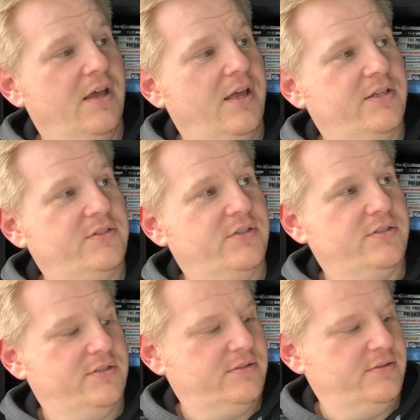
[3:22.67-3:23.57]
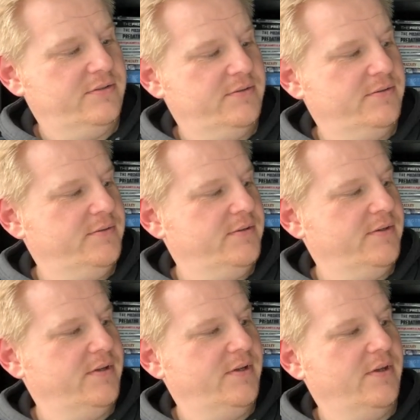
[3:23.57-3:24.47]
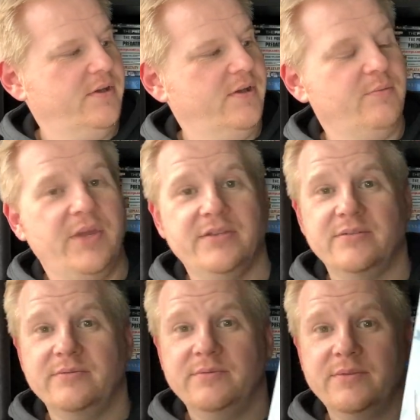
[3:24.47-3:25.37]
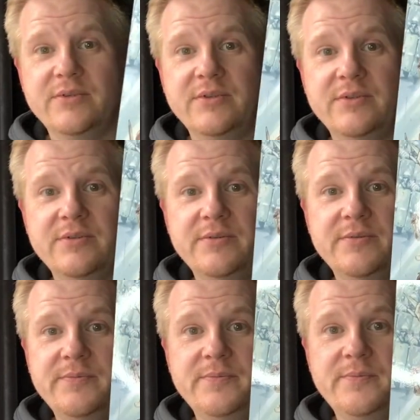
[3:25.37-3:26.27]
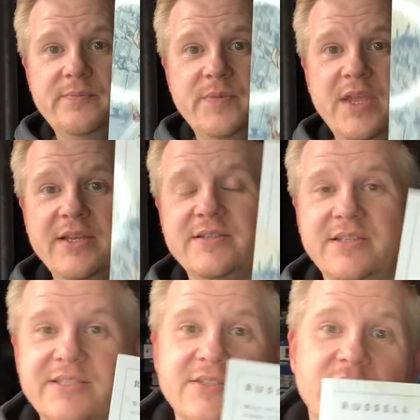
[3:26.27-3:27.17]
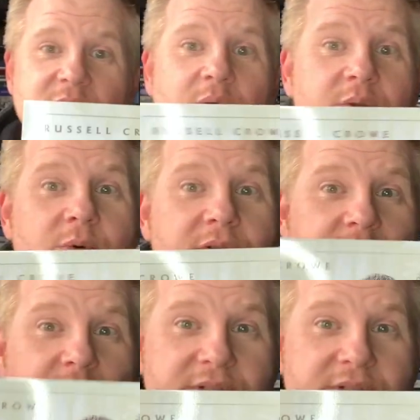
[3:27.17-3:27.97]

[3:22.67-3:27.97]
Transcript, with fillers: It's just amazing. Yes, this is going to go on the wall somewhere,